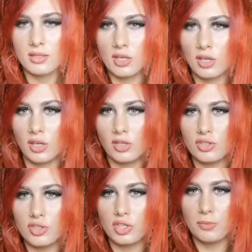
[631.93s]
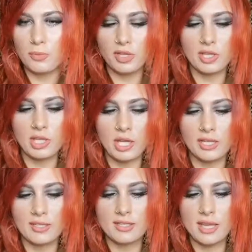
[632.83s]
So I'm just going to bring the
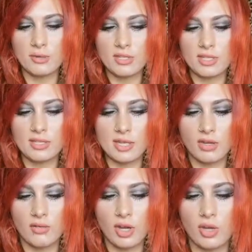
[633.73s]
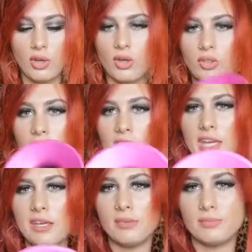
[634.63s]
lights down to 0 on the
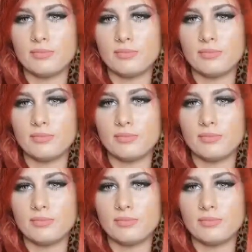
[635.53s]
heat.